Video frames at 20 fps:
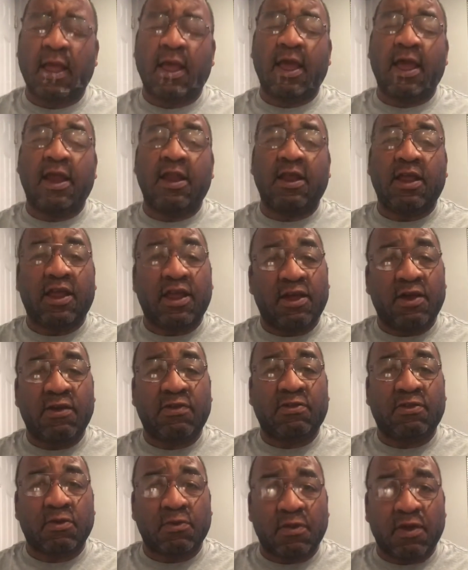And here's
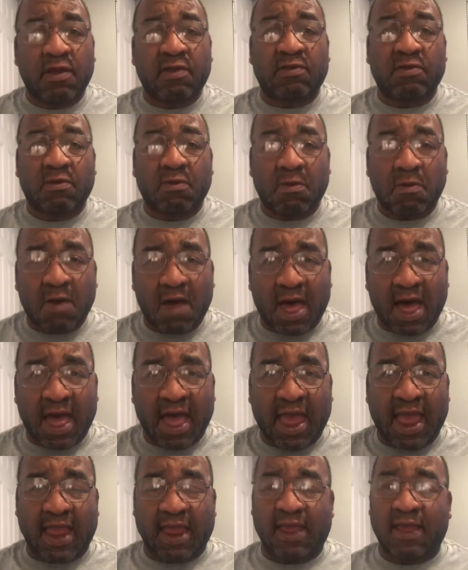the reason
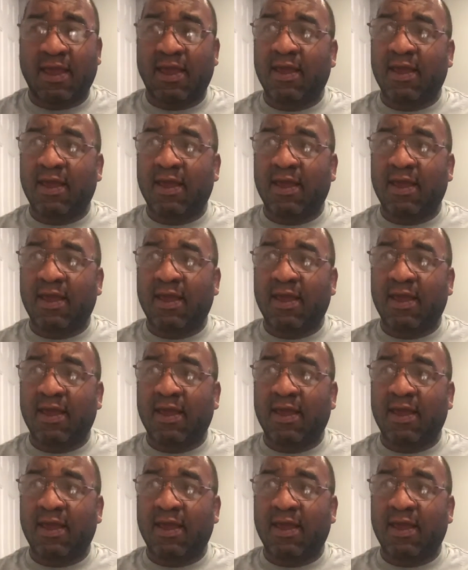why.